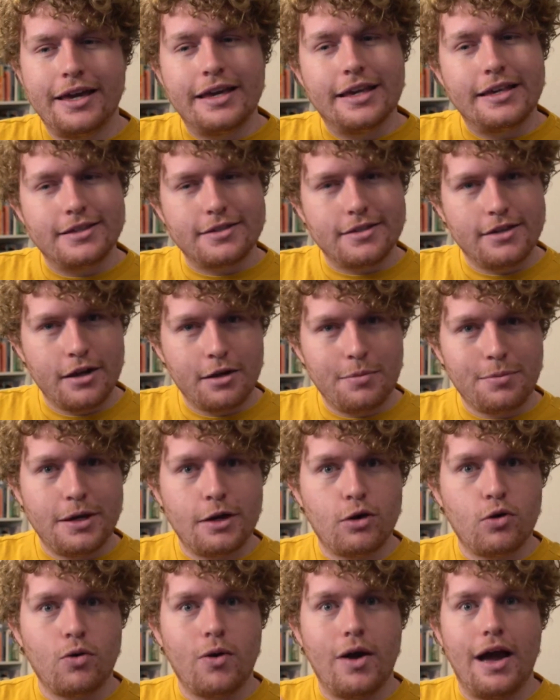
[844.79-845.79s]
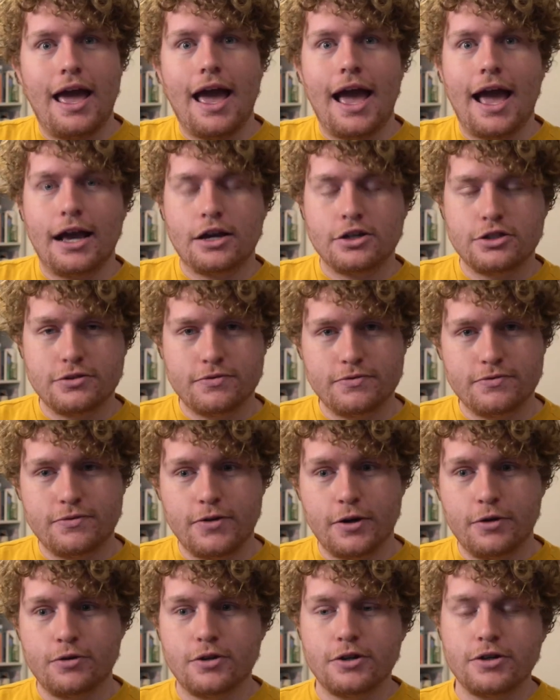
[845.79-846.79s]
is going to be quite action
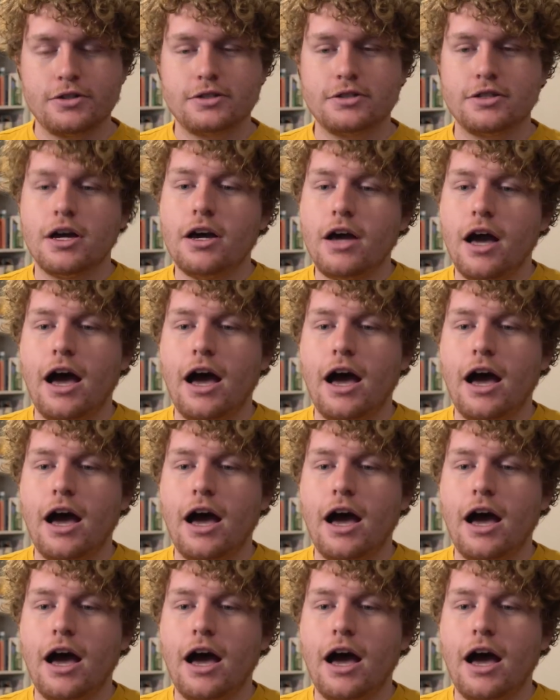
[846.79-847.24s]
focused.